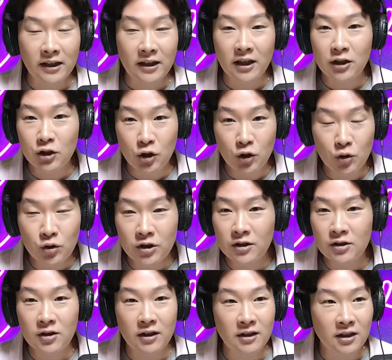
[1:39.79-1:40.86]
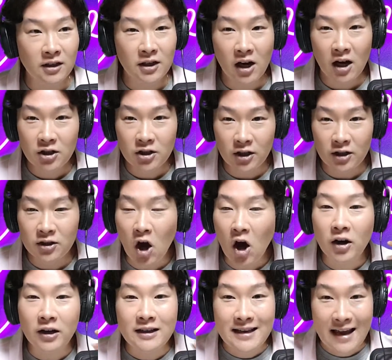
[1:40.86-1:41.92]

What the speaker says: contusions and concussions on his